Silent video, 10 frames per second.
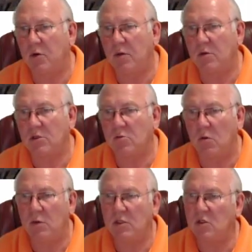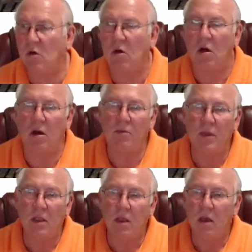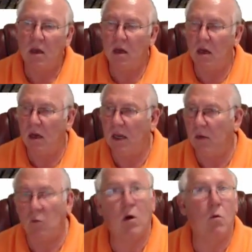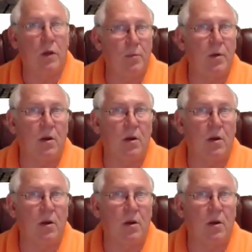pretty much what we saw uh, and what we